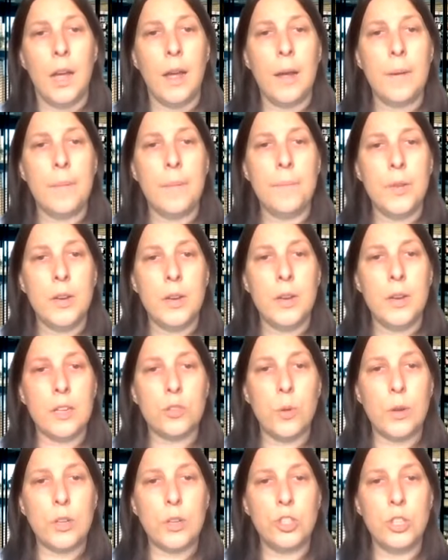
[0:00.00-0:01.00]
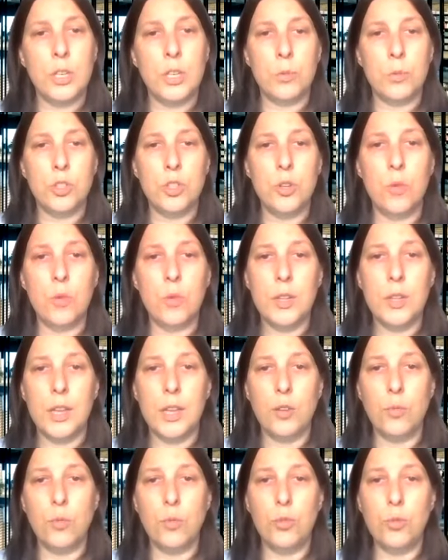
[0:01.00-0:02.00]
Next question. It was noted
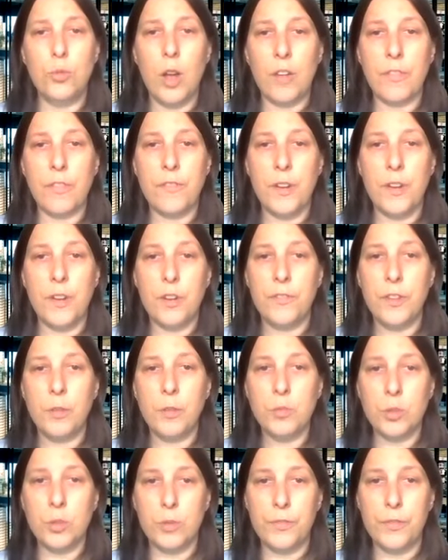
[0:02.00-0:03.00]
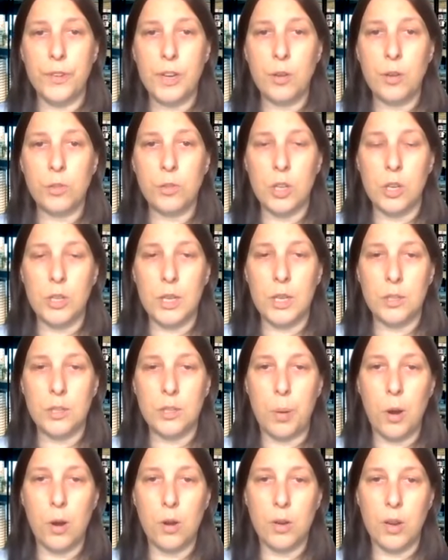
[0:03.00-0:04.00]
that you do not fund films or videos unless
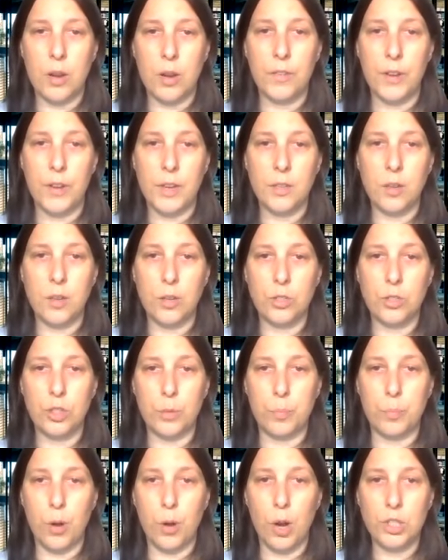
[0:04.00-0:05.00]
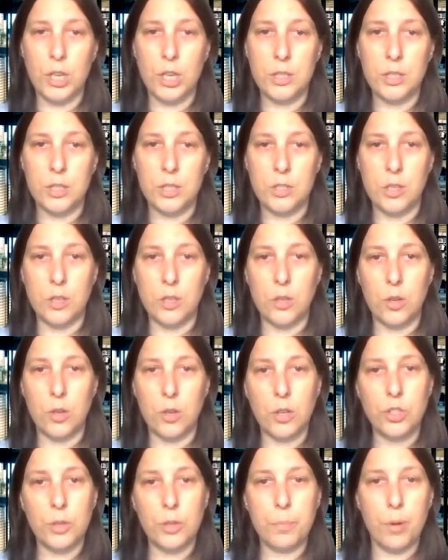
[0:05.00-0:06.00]
part of a larger project. Does the
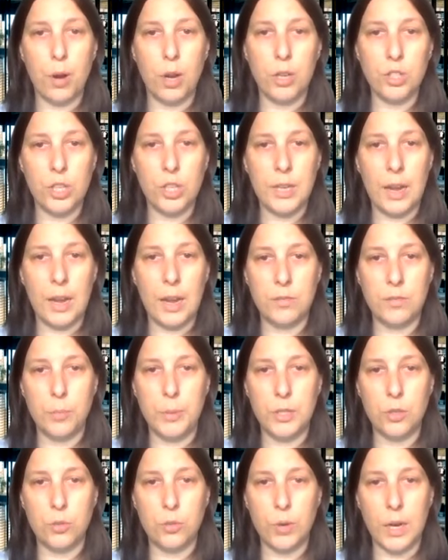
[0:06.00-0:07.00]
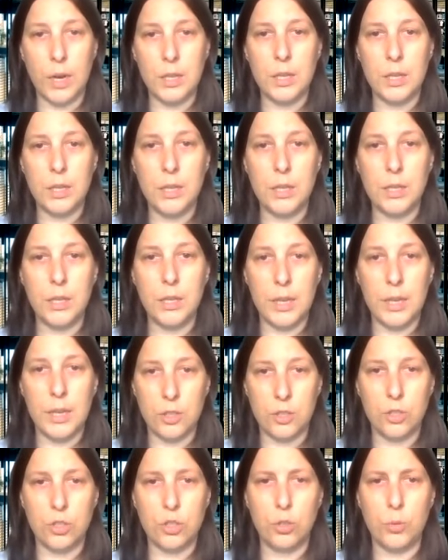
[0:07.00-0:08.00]
larger project have to be directly
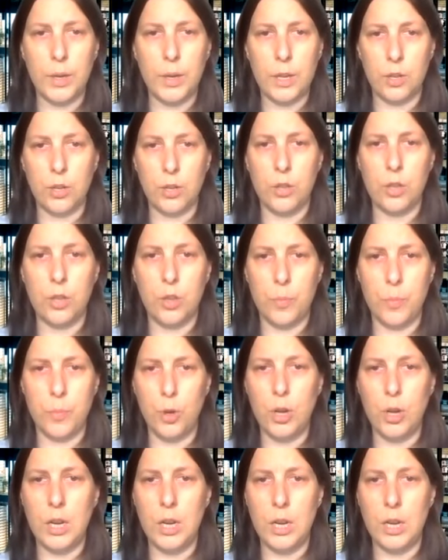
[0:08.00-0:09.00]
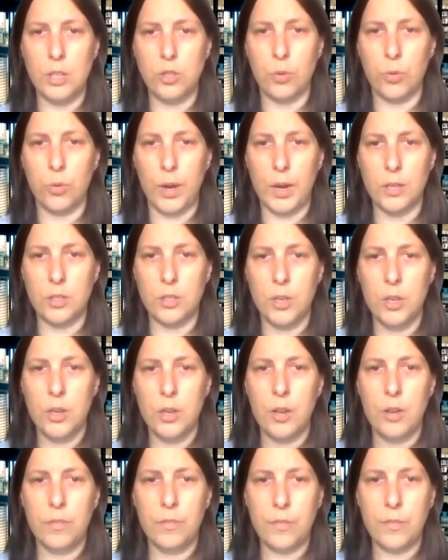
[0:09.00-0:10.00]
linked to the community needs grant?
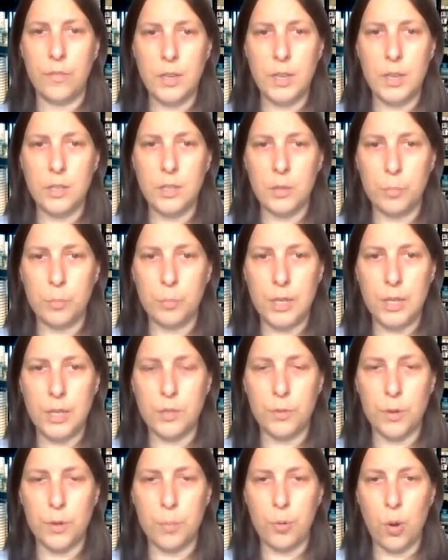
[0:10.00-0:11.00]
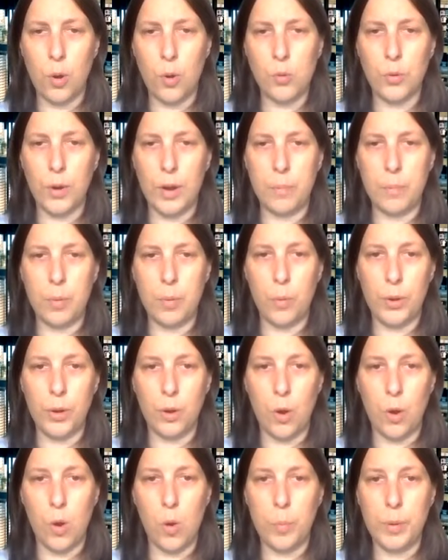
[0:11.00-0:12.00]
Funding is in place for a program, but we
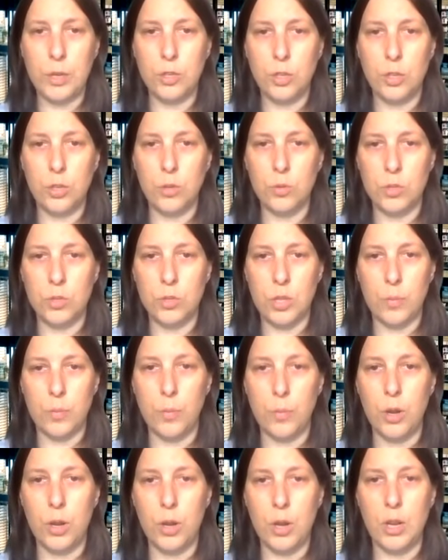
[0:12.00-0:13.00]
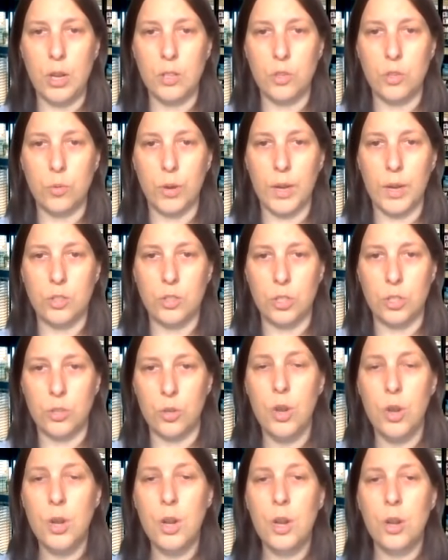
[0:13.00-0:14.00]
are hoping to use the community needs grant
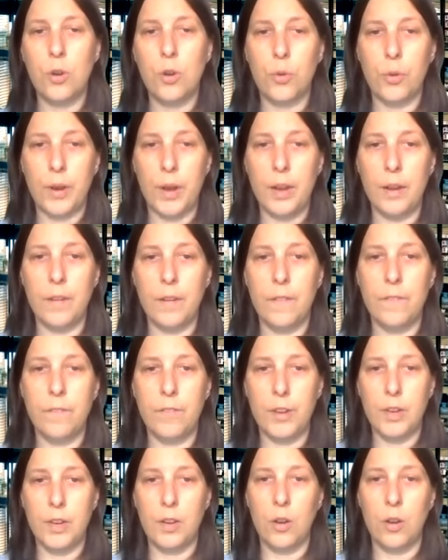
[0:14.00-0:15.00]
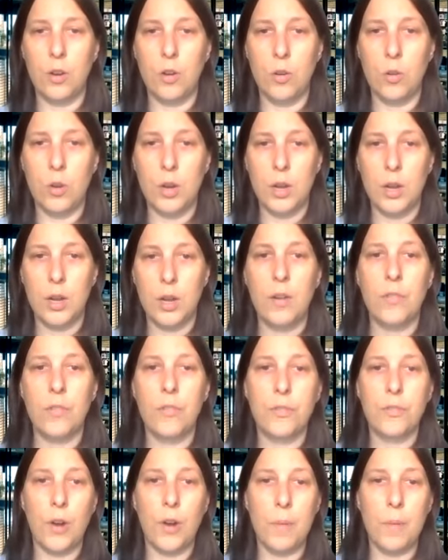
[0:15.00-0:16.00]
to create video
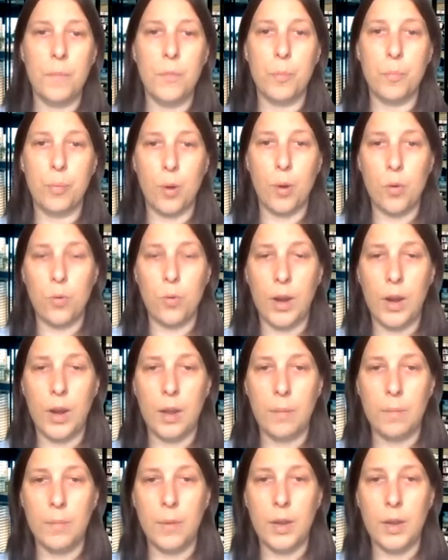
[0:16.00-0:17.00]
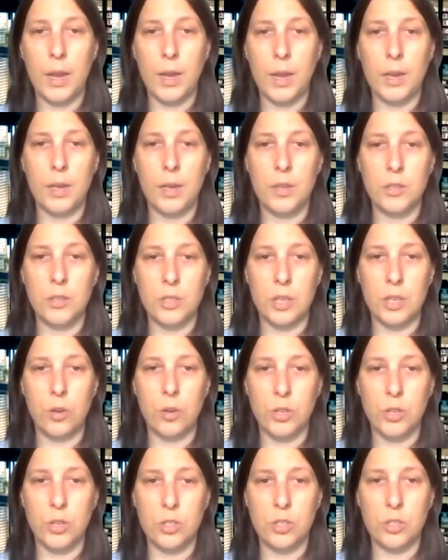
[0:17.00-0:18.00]
from the program. Is
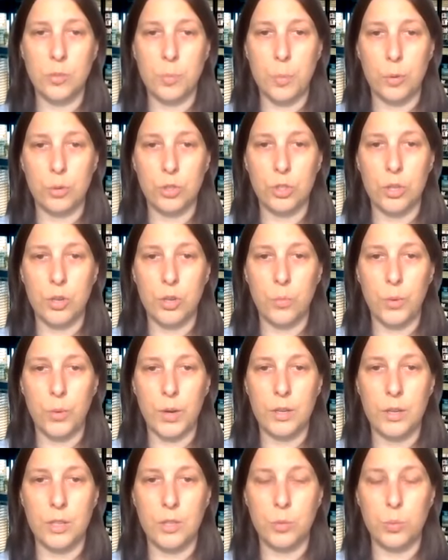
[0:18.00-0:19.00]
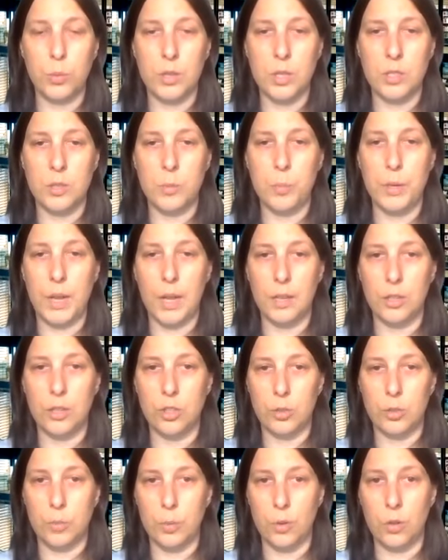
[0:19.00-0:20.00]
increased exposure and awareness, would this be
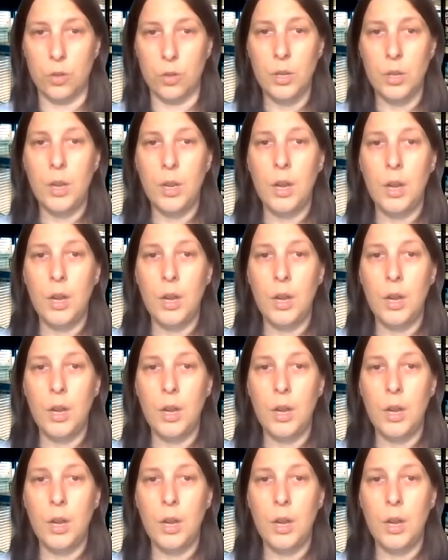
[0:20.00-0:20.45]
eligible?